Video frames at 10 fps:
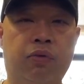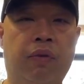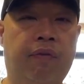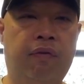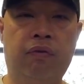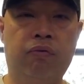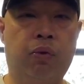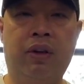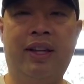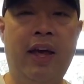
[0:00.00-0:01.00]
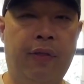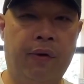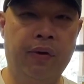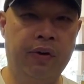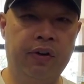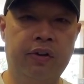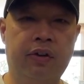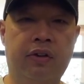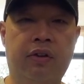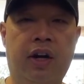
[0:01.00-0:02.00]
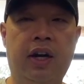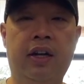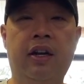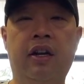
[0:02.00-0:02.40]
were leather, right?